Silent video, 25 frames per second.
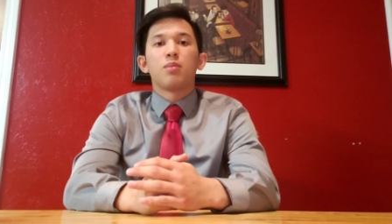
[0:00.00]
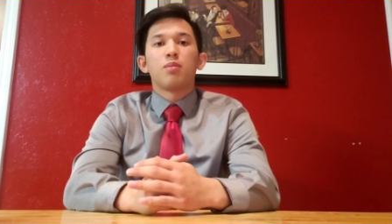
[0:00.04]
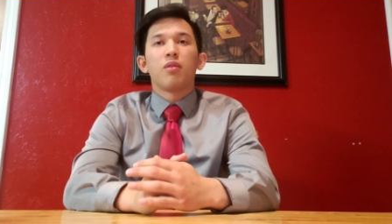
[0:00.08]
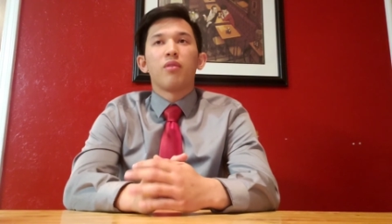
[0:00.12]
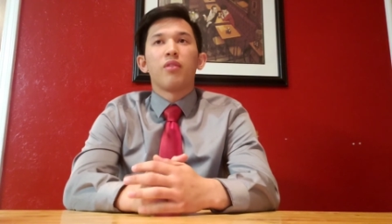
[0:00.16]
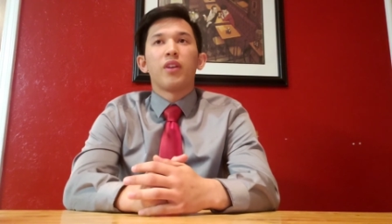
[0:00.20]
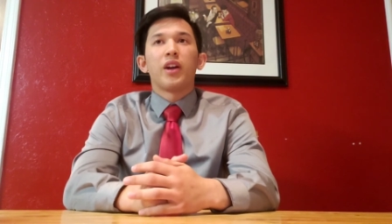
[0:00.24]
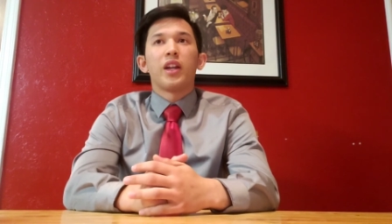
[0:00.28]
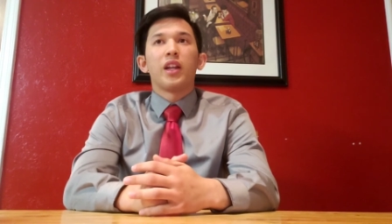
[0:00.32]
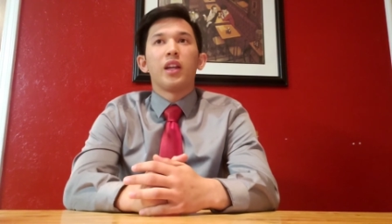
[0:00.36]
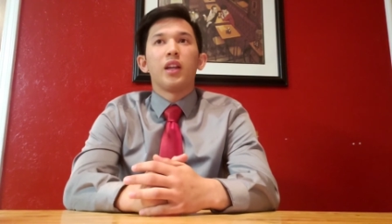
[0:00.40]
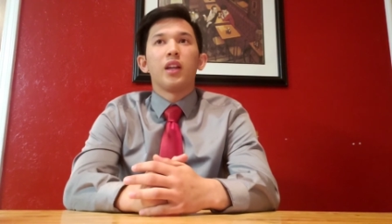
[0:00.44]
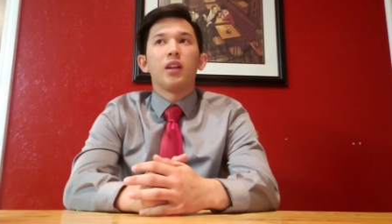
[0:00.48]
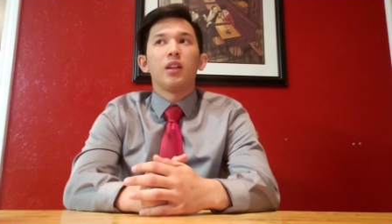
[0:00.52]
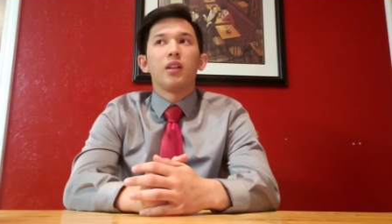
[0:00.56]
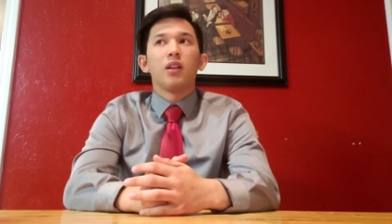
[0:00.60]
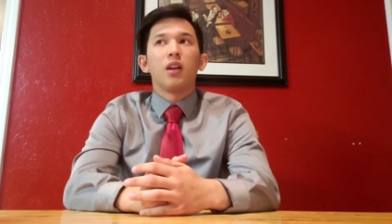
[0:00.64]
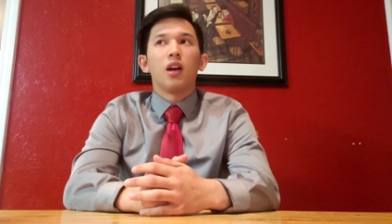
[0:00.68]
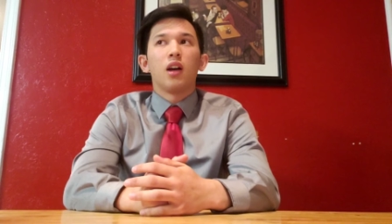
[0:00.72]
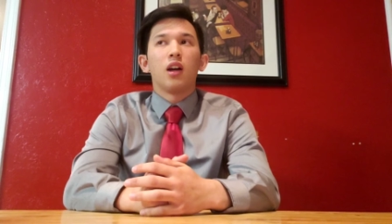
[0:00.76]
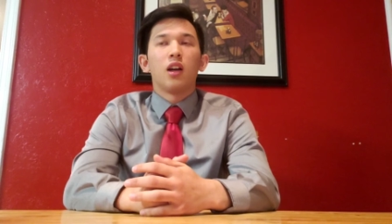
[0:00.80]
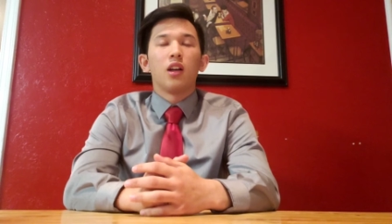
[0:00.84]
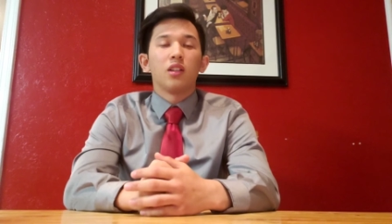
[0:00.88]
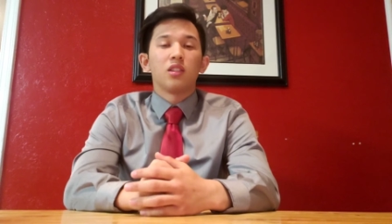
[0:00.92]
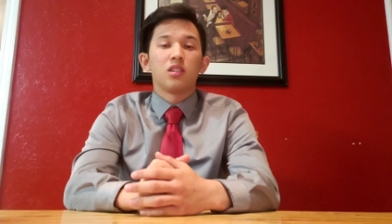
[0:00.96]
providing
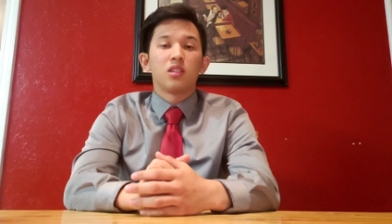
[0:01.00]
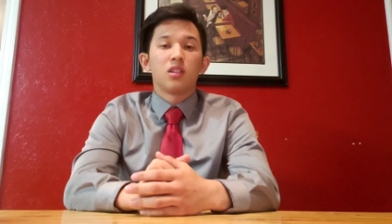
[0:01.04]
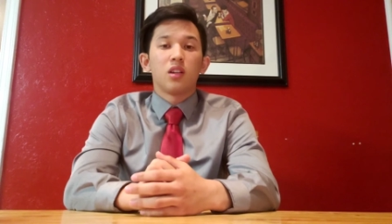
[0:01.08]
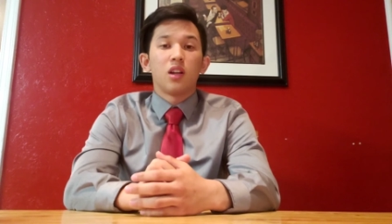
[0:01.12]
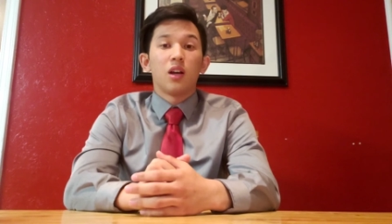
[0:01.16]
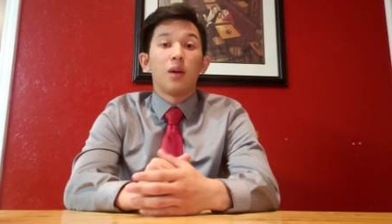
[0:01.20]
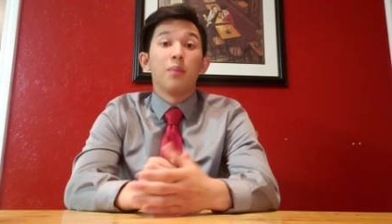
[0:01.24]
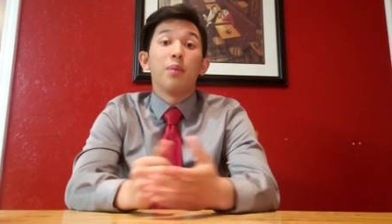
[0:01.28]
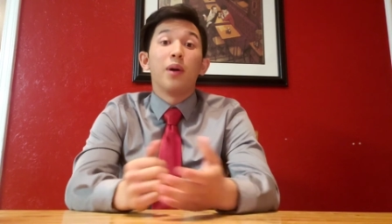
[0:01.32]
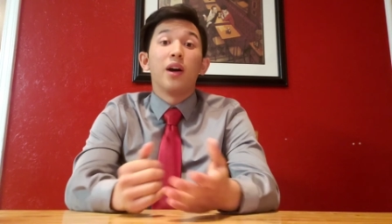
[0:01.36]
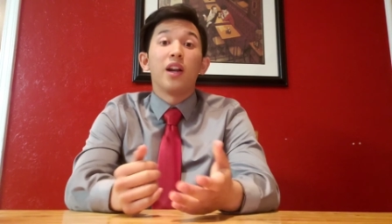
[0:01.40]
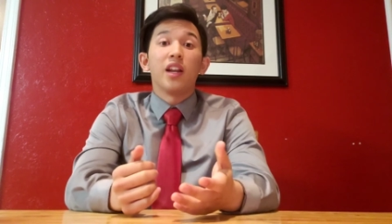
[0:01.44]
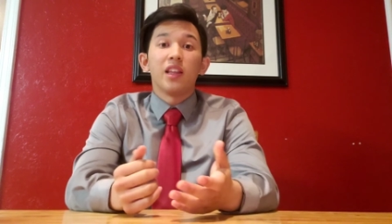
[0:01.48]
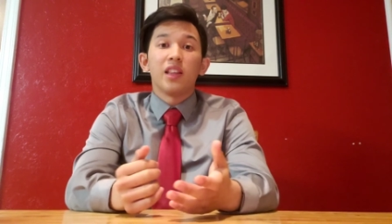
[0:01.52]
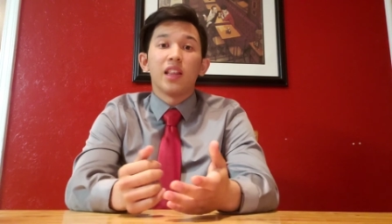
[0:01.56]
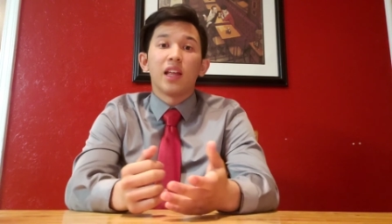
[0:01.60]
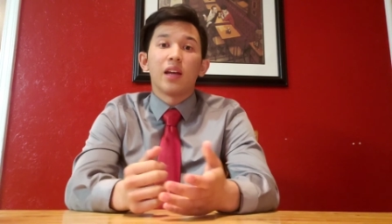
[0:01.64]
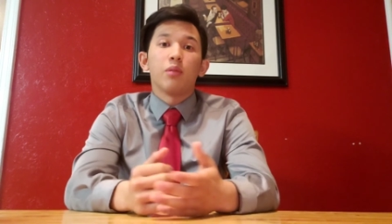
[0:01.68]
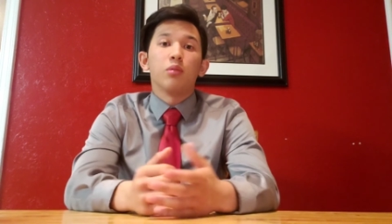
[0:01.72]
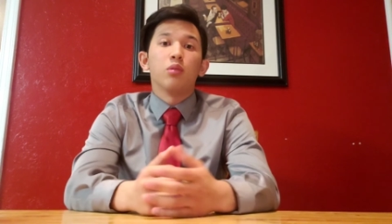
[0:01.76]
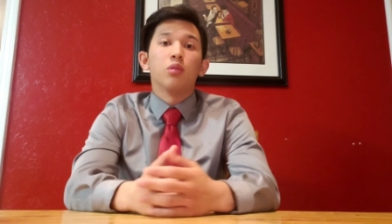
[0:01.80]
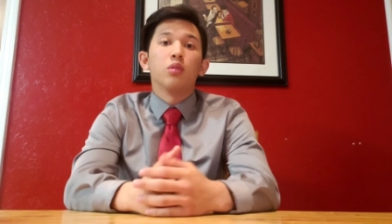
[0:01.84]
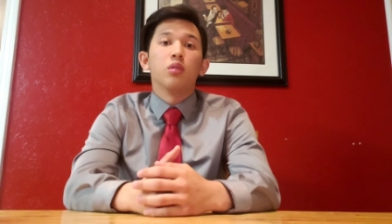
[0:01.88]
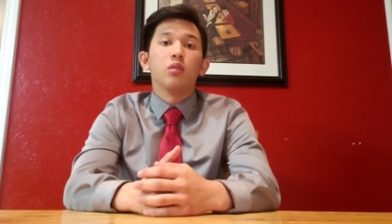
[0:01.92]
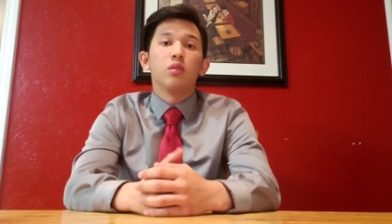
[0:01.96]
a buddy
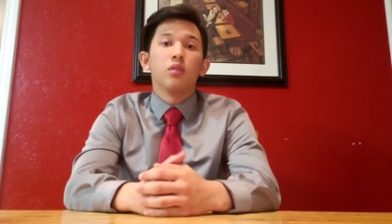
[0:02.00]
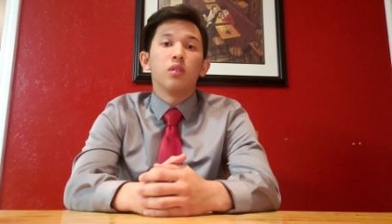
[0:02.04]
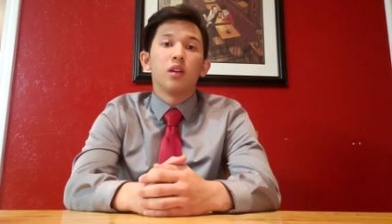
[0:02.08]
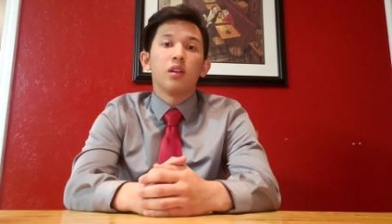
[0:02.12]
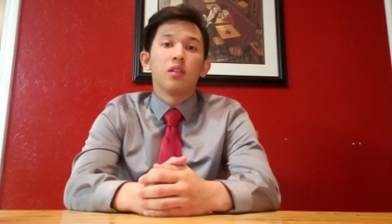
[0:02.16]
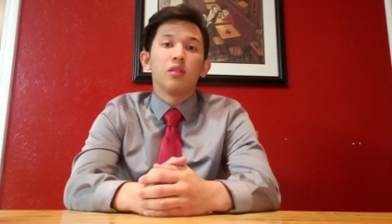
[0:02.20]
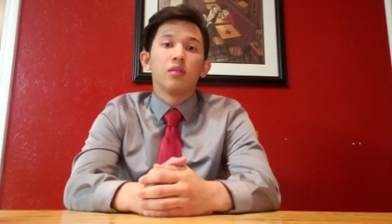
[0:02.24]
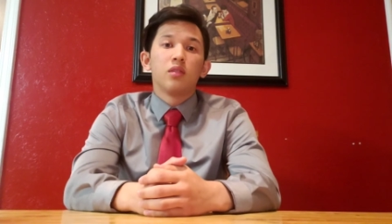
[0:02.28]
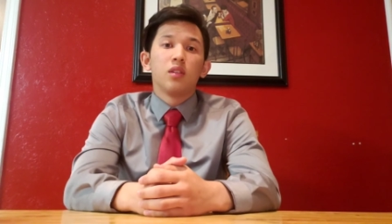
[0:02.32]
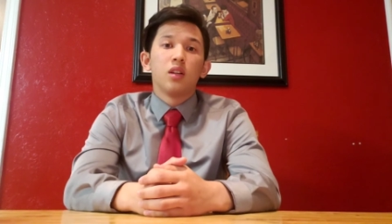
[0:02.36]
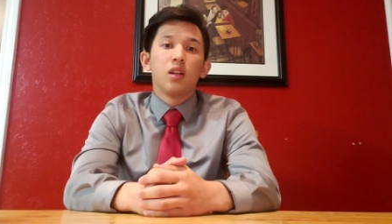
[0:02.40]
that will